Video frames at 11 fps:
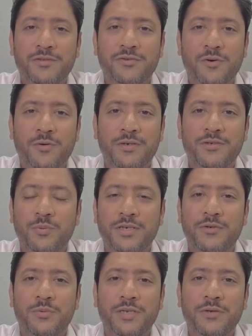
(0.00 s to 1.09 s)
we saw in
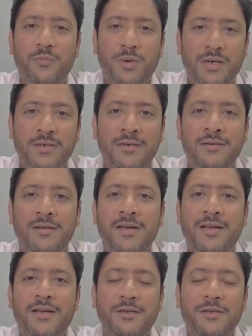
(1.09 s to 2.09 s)
2021,